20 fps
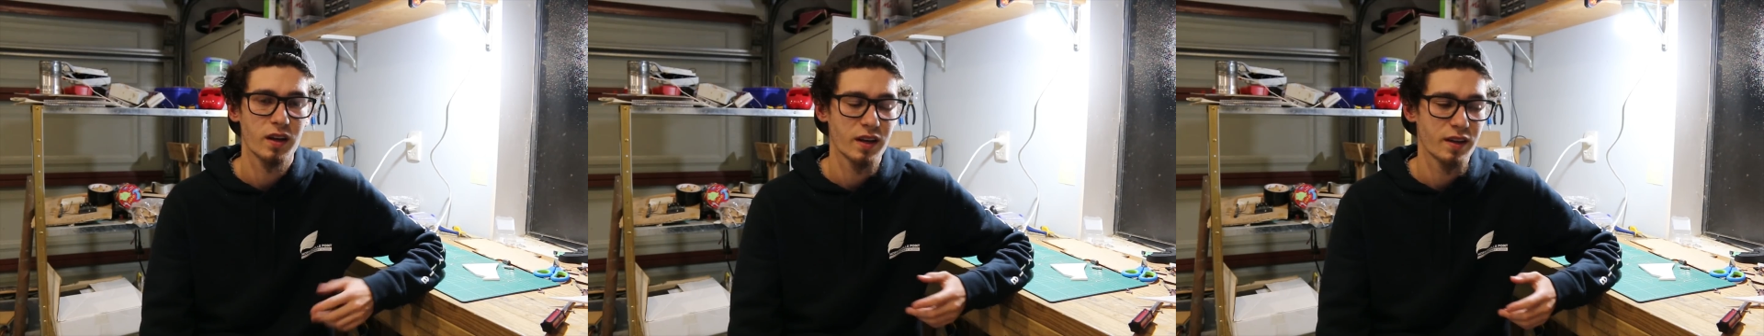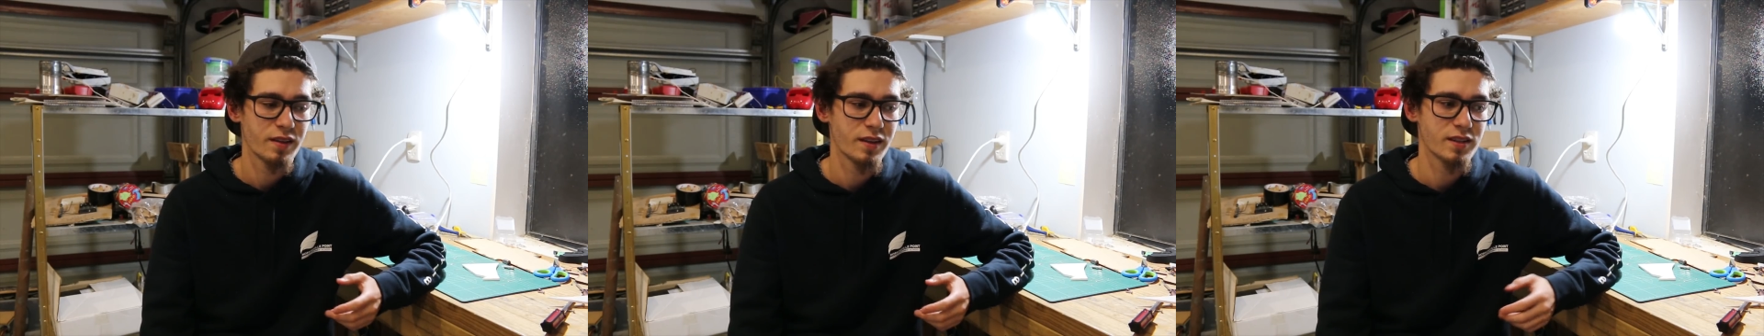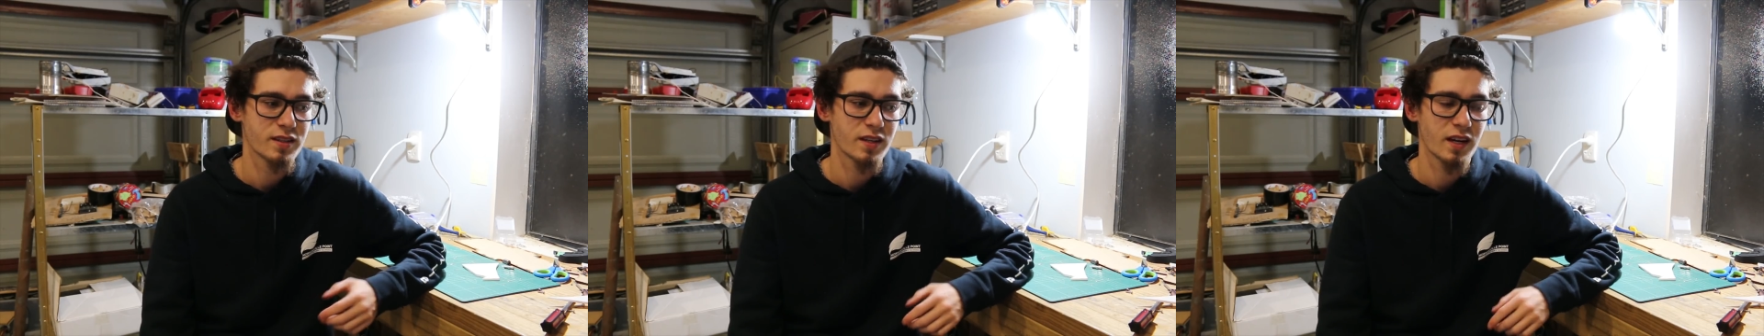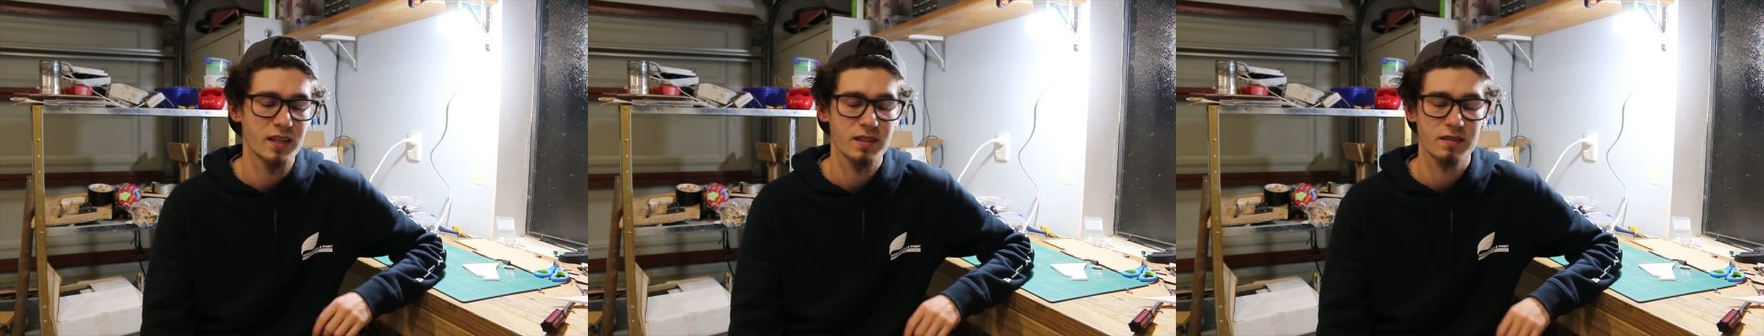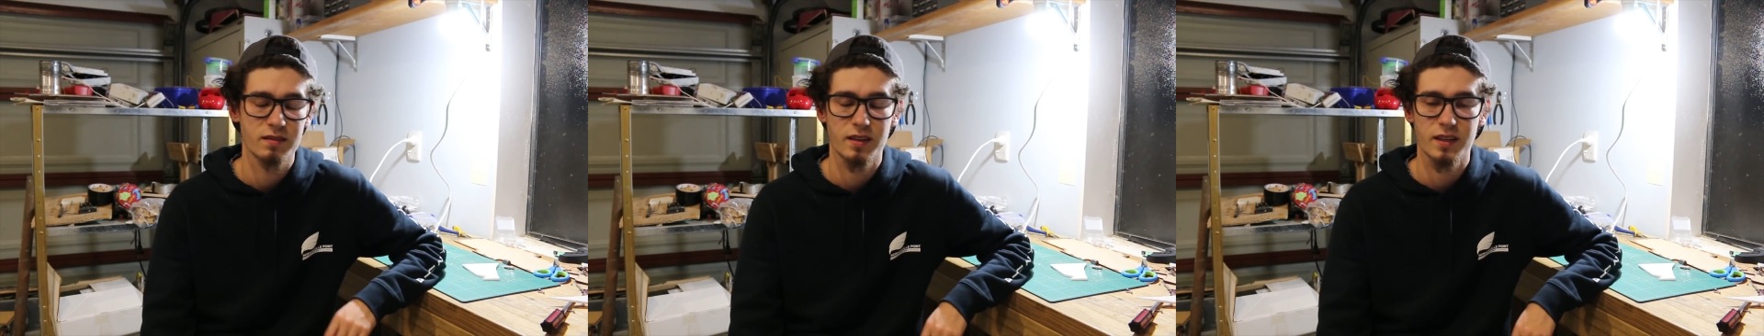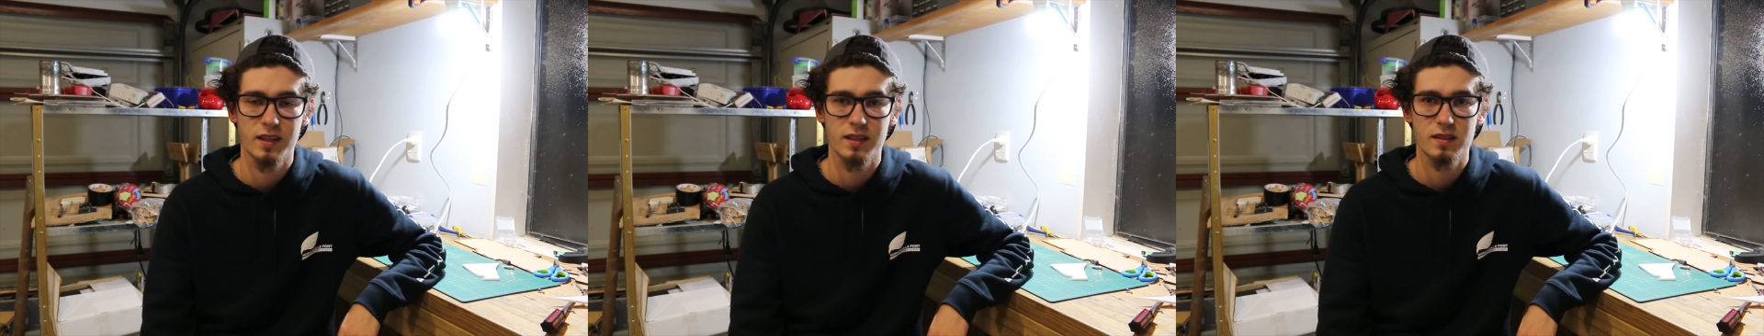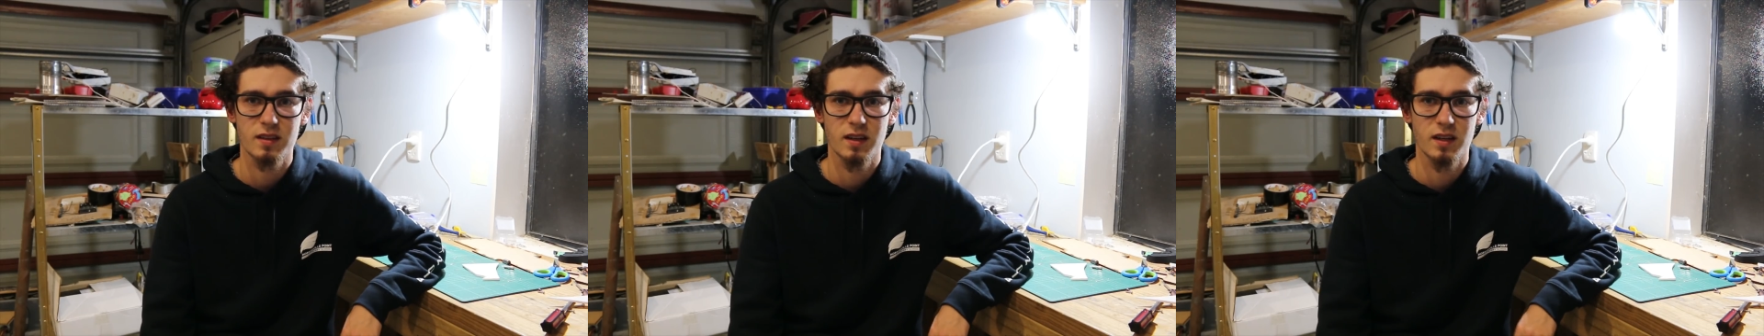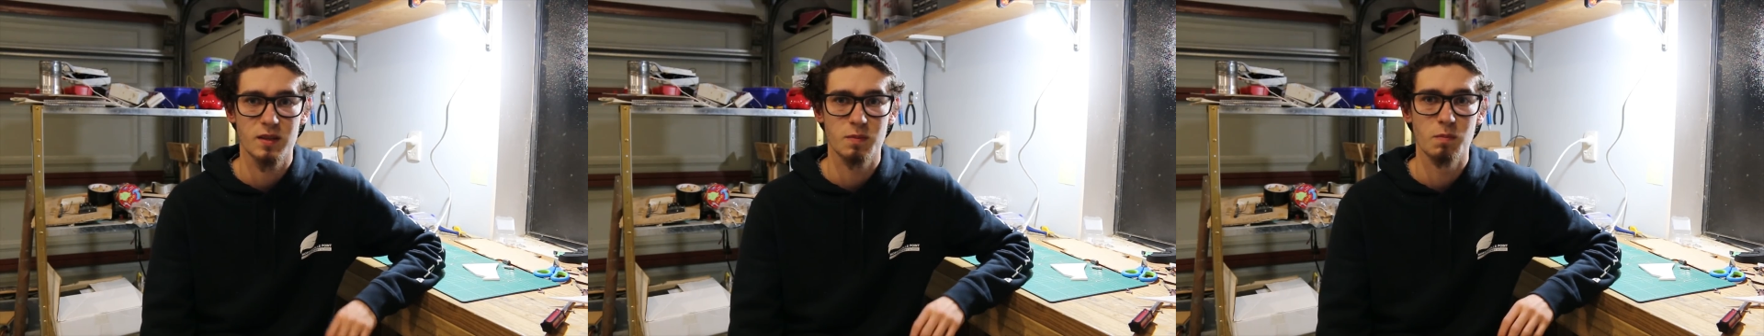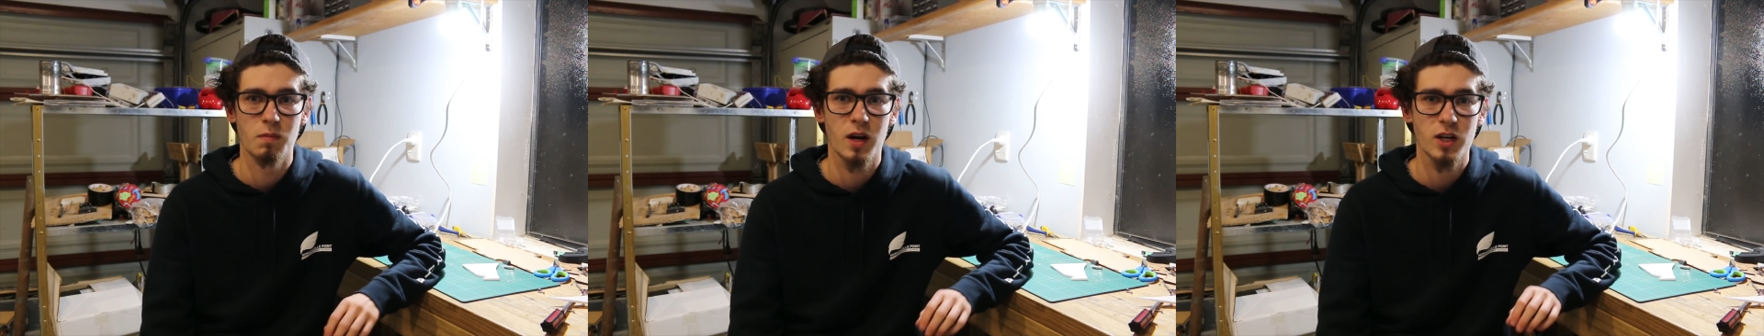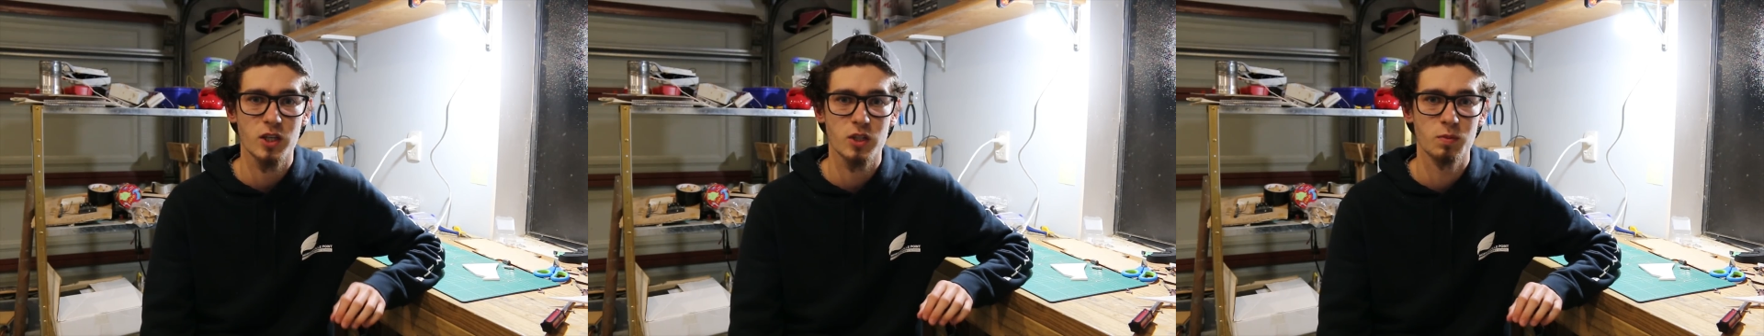these kinds of things. It's
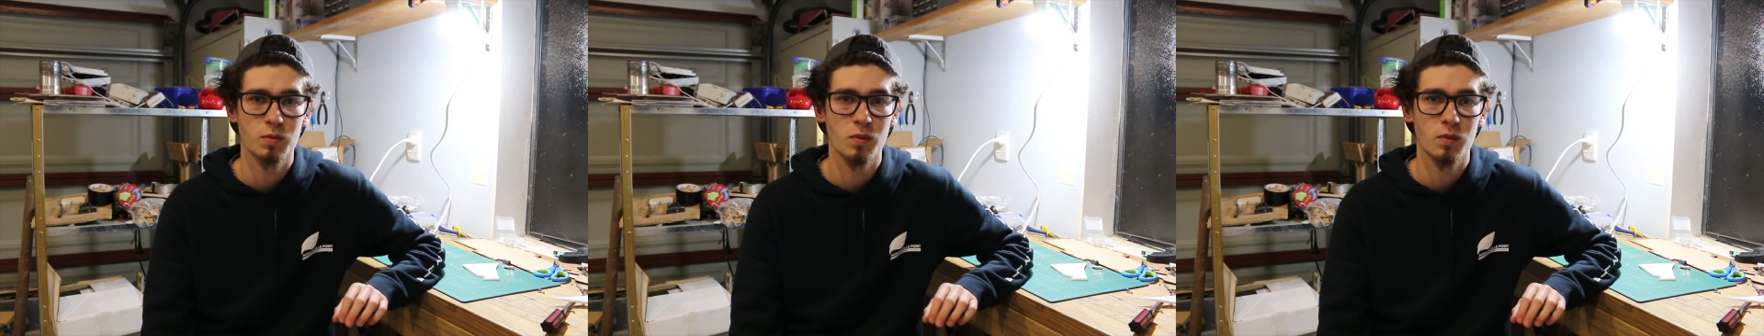much